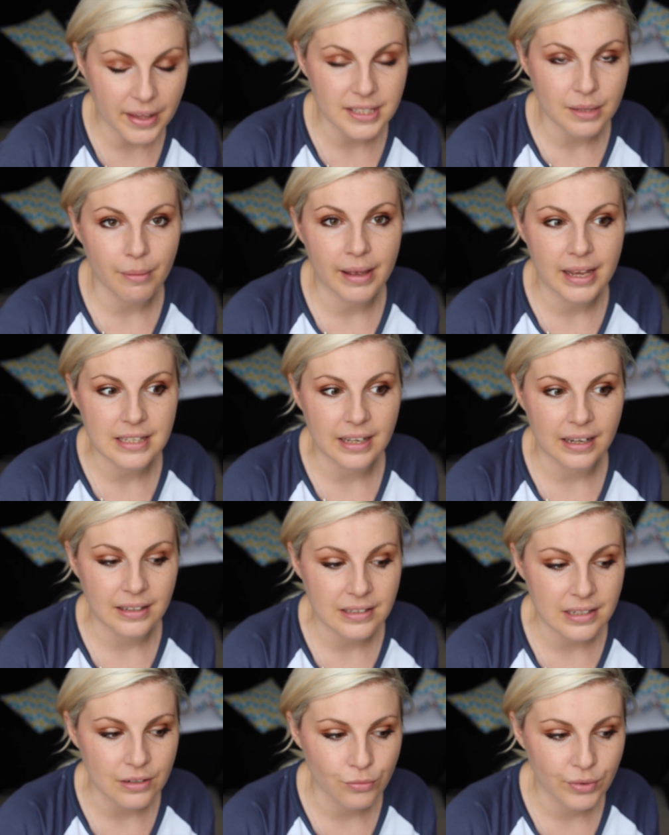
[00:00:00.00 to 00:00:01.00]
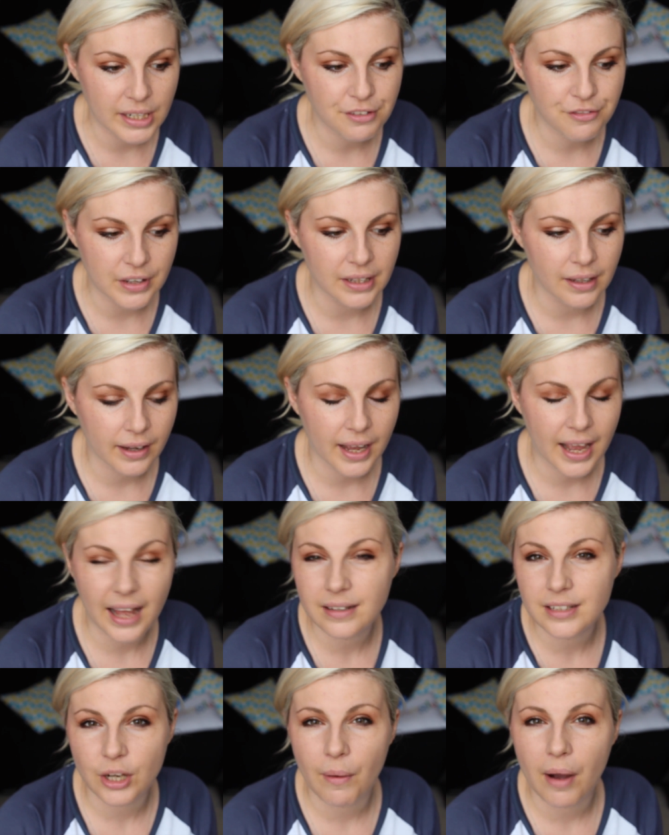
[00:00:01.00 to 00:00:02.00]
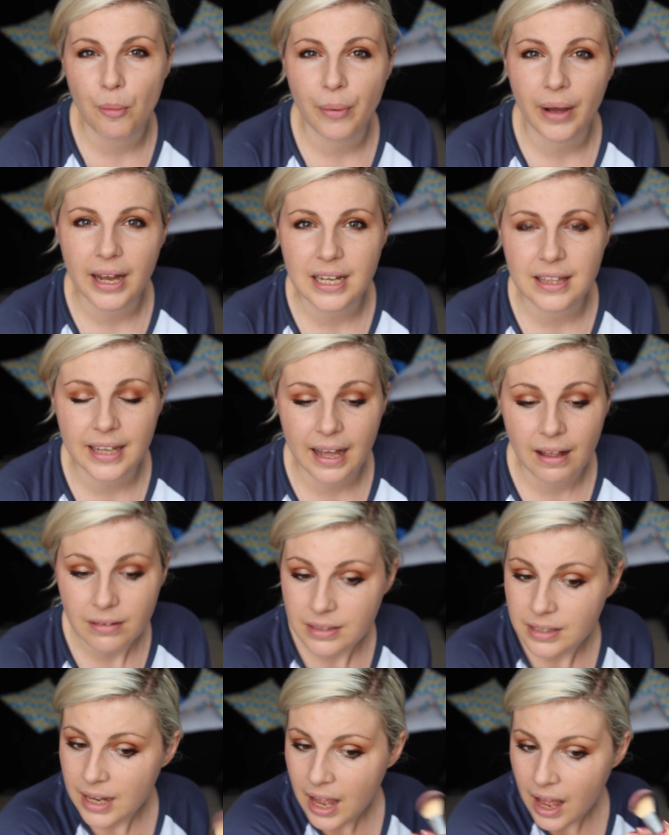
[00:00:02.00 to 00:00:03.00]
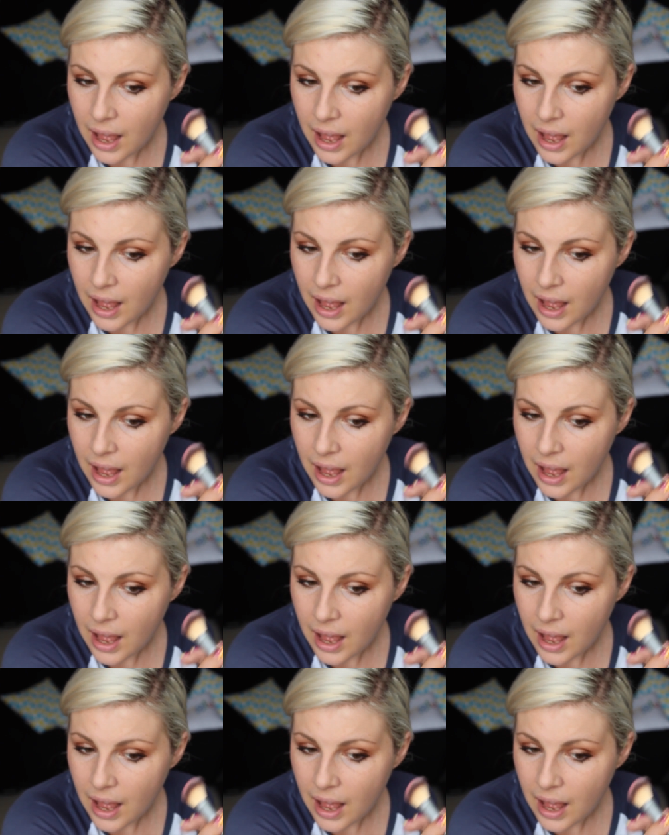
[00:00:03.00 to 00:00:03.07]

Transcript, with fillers: that's amazing, and didn't really feel like I had to go out and buy anything else.